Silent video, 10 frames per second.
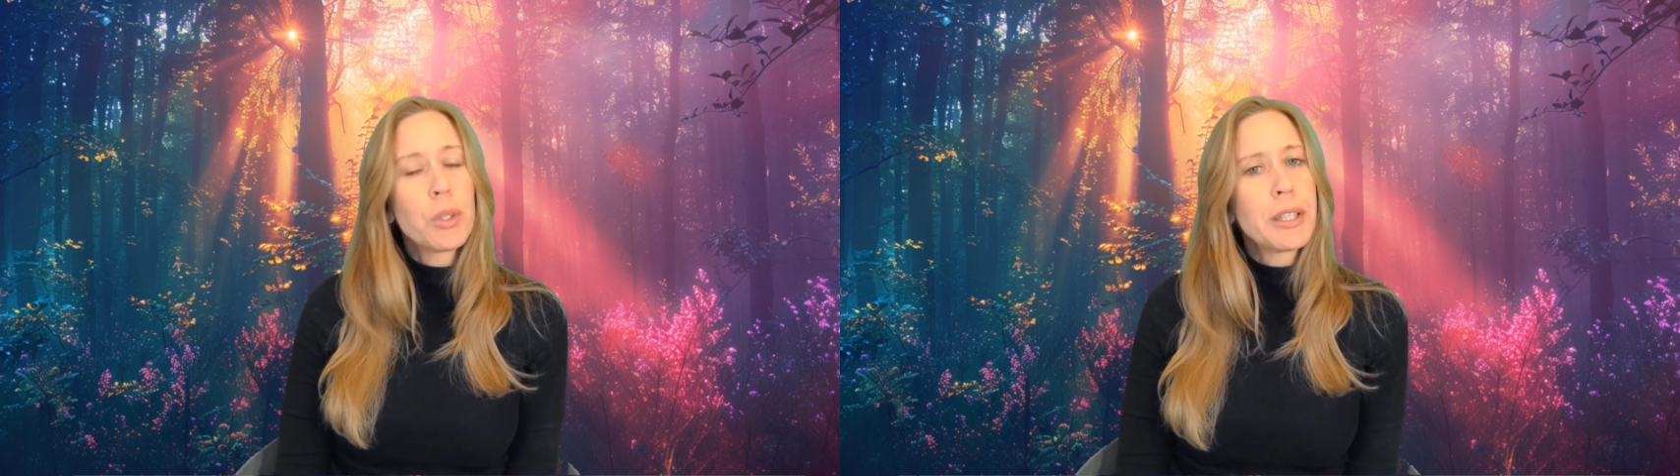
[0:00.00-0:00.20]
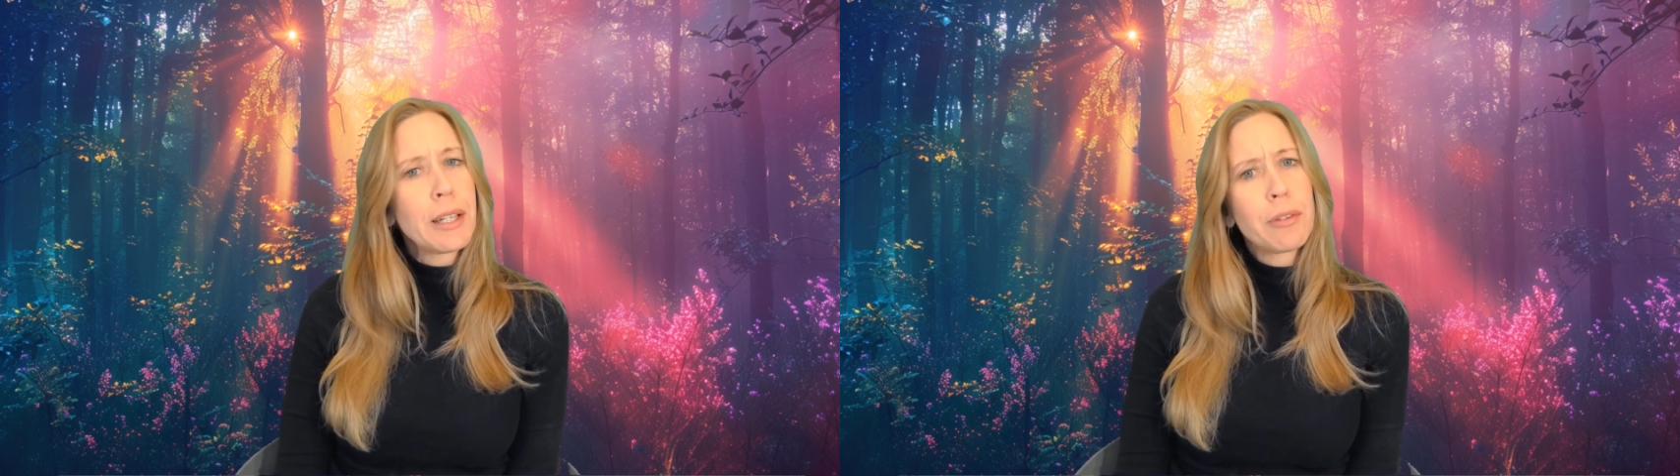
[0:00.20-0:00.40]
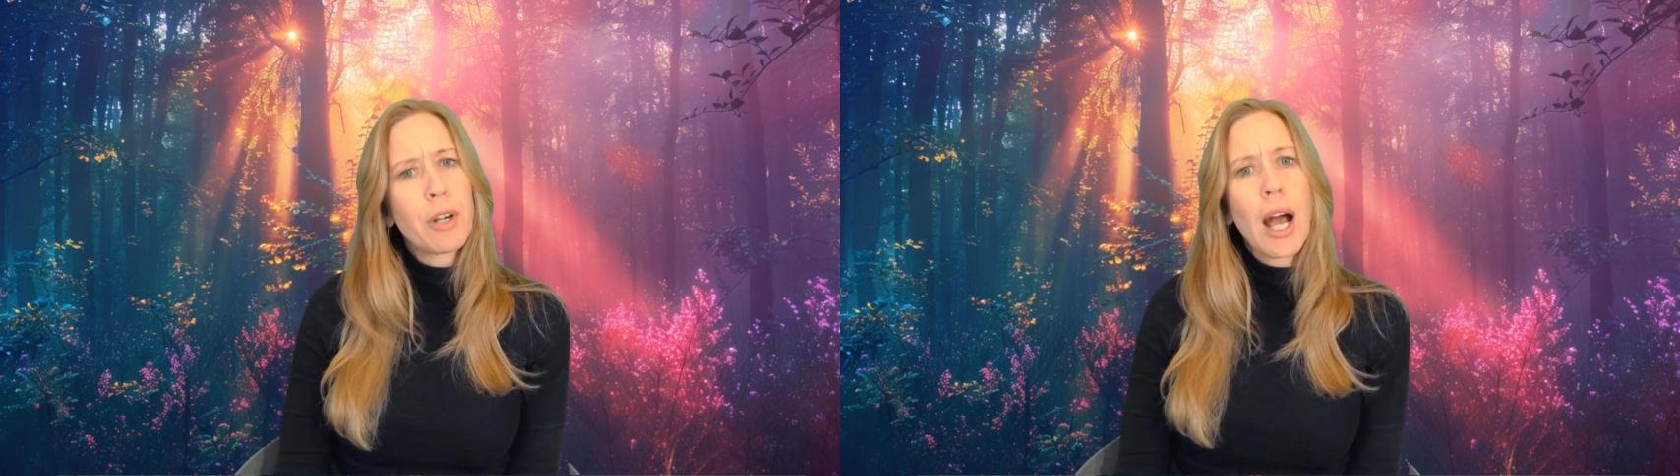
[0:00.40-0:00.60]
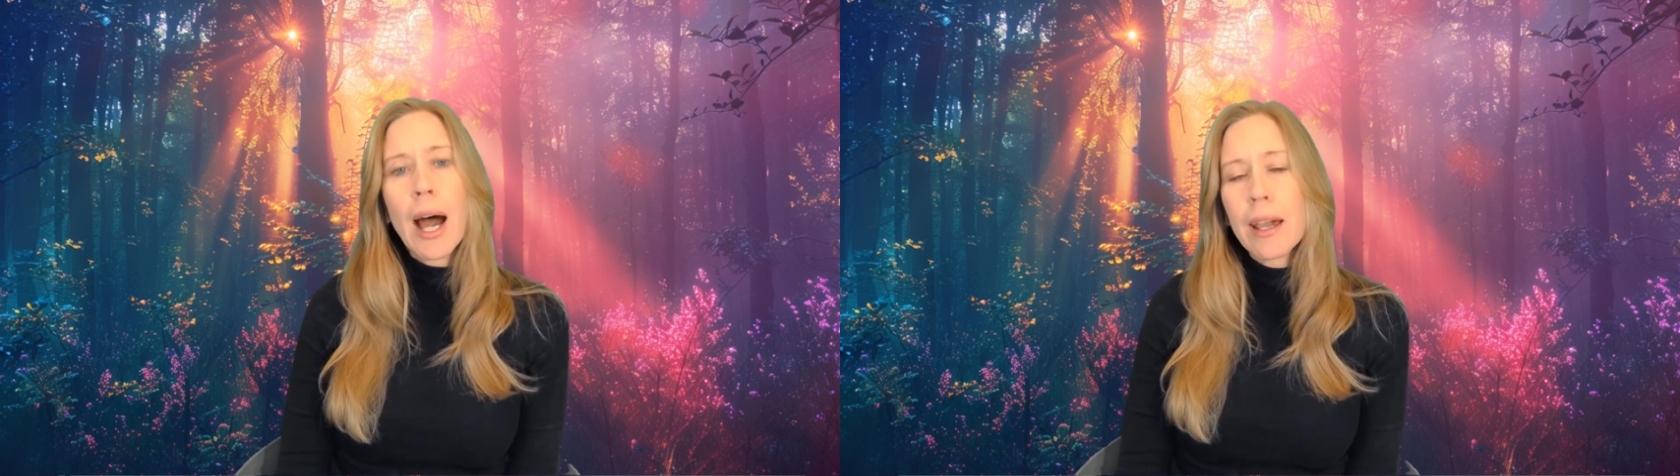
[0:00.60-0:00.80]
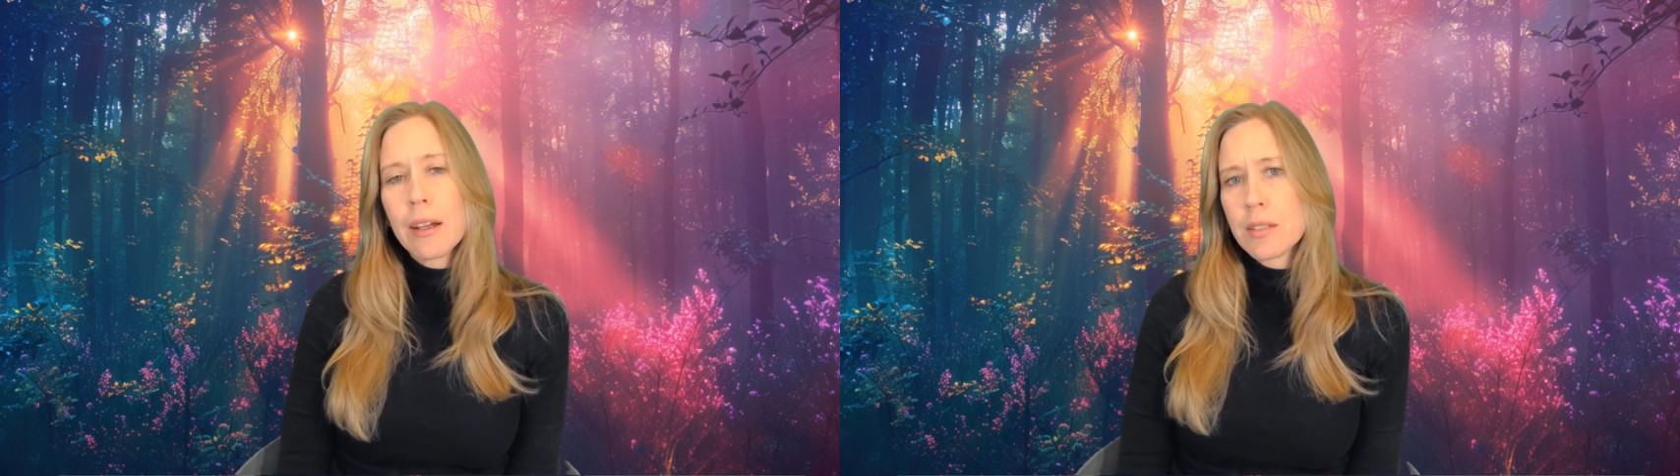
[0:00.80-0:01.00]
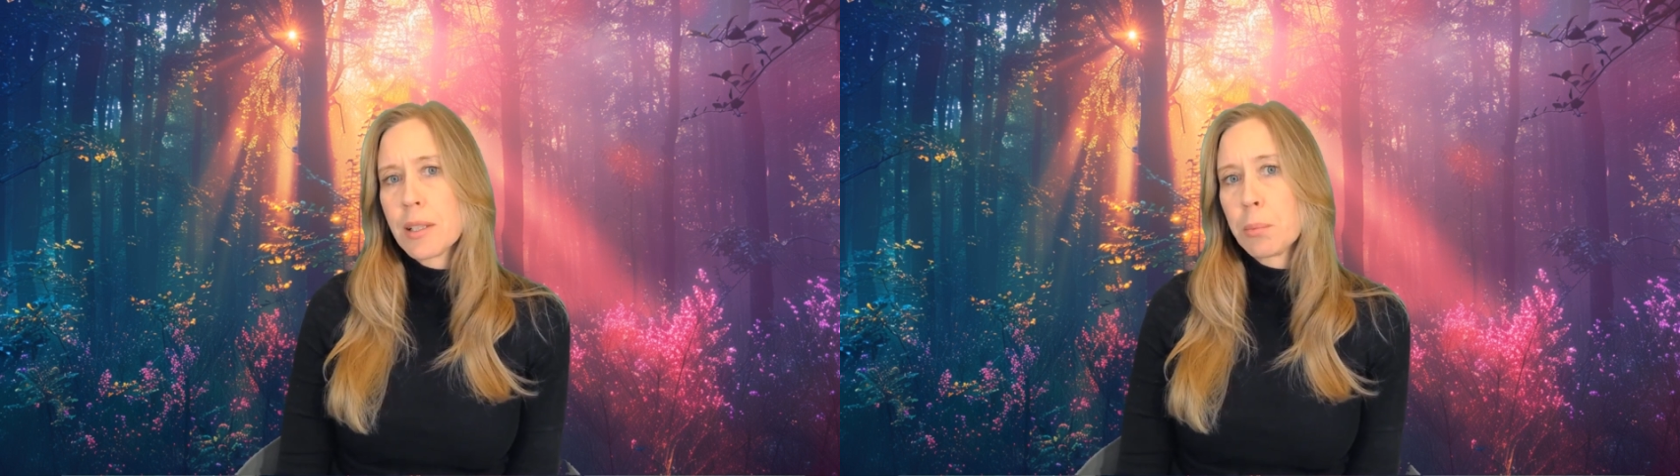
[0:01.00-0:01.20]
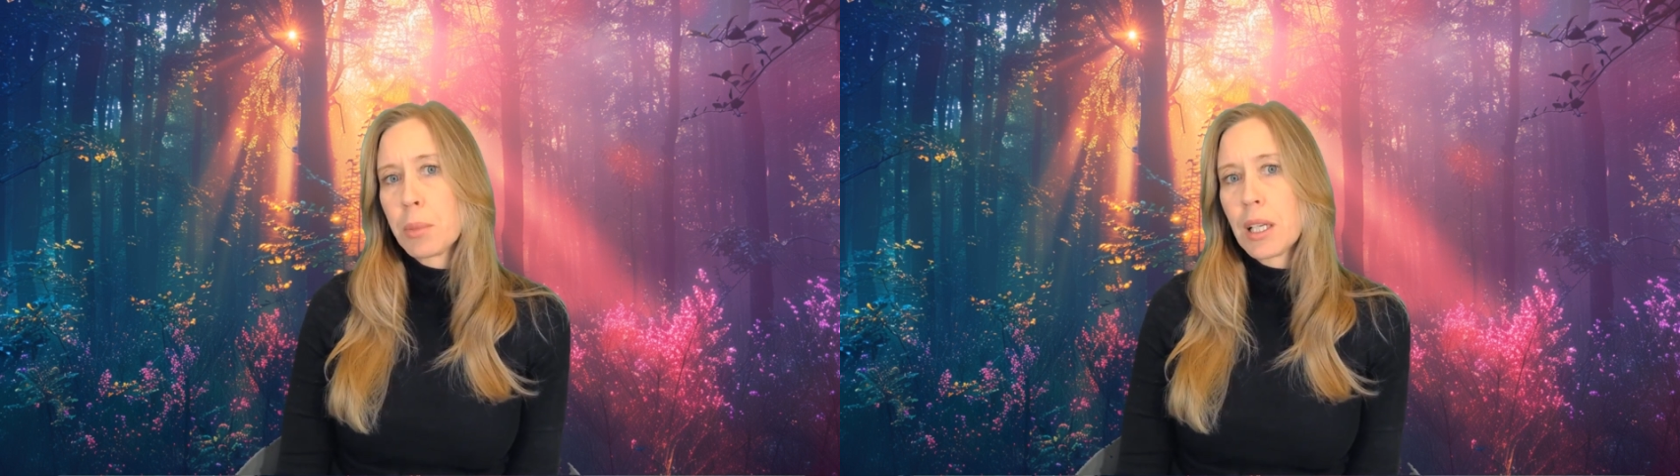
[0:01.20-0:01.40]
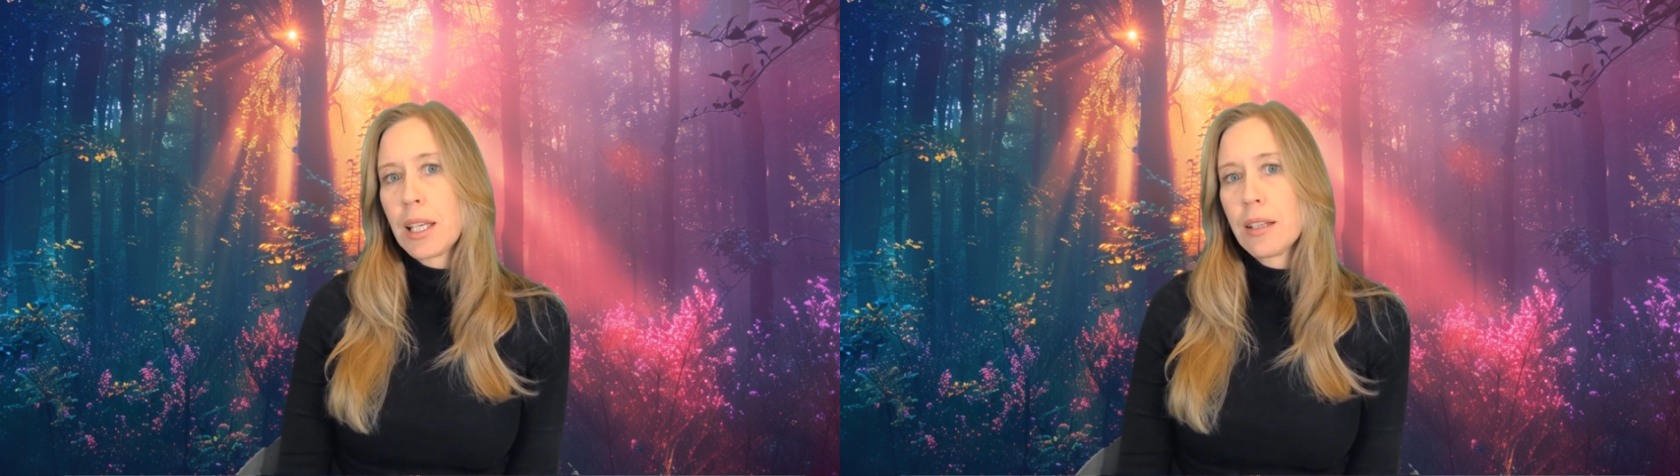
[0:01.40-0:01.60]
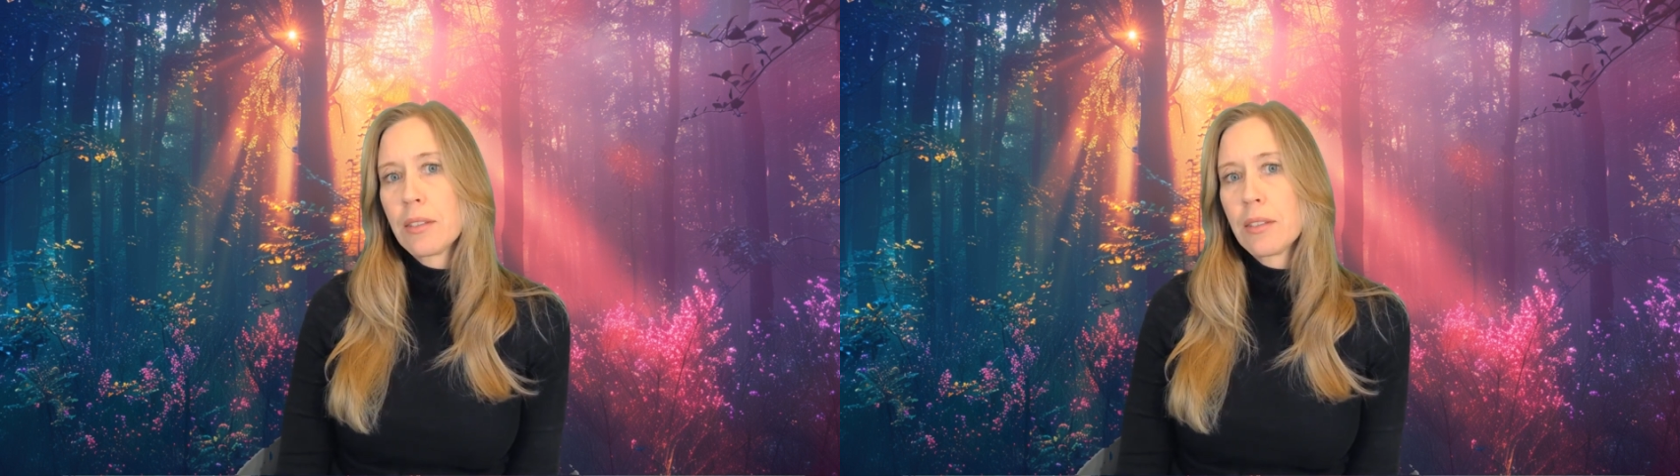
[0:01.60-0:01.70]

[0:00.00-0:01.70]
never hire somebody